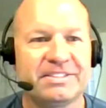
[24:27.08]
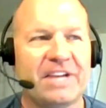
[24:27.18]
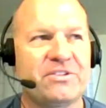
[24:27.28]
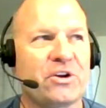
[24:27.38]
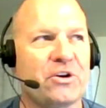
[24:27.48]
Did I
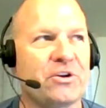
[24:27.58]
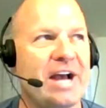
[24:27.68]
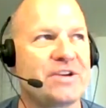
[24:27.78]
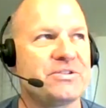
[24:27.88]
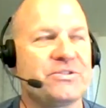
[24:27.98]
say
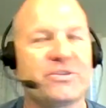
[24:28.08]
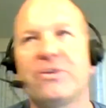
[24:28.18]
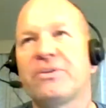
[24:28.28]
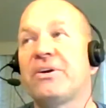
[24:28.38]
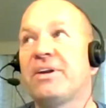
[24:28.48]
Kardashians?
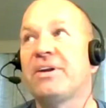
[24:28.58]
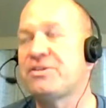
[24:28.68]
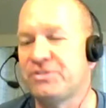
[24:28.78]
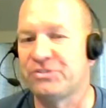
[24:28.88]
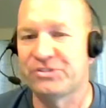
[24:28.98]
Oh,
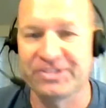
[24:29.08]
Kardashians.